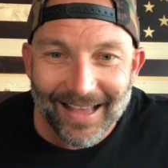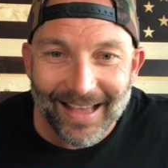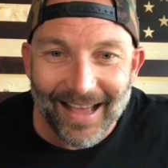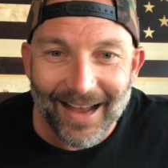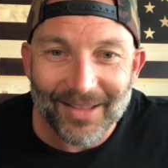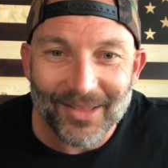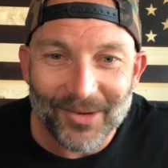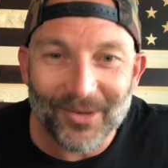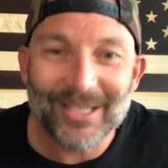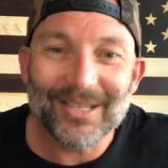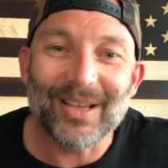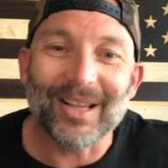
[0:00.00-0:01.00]
How did the
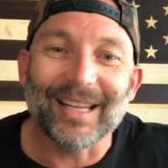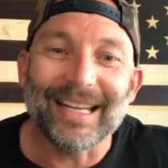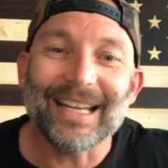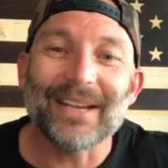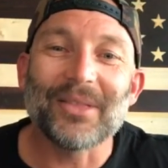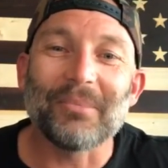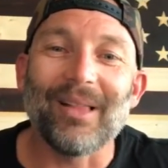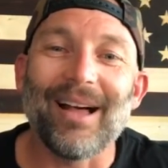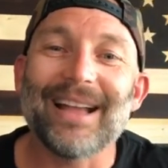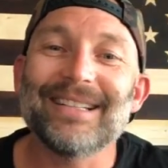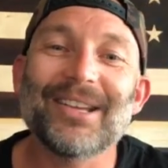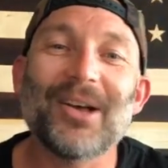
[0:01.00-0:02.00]
noise of the cleaning of the
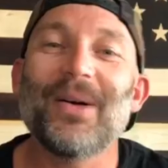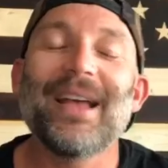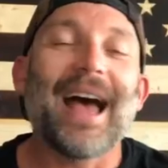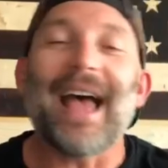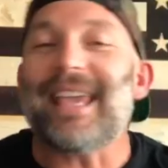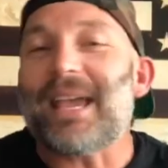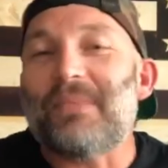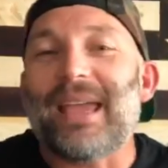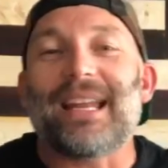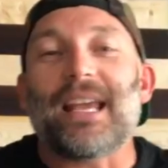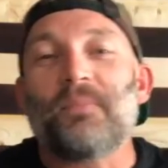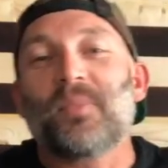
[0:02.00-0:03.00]
blinds go? I can't make
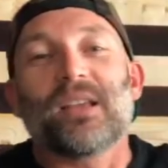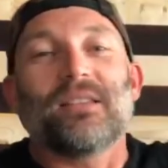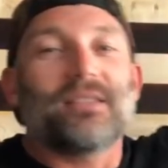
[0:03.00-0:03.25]
it in.